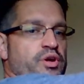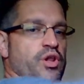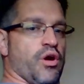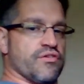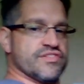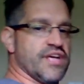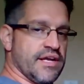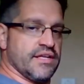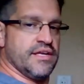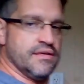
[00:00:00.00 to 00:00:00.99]
pull
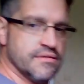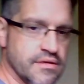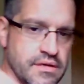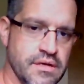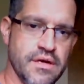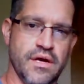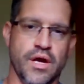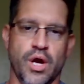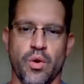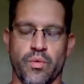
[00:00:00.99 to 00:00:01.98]
horizontally,
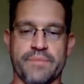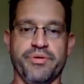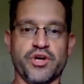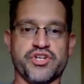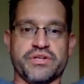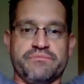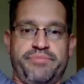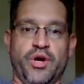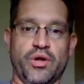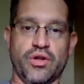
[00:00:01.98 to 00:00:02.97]
we push and
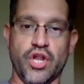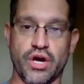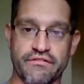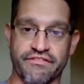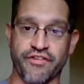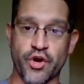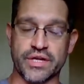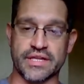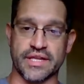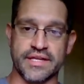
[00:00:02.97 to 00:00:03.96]
pull
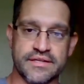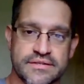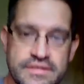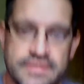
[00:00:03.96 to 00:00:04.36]
vertically,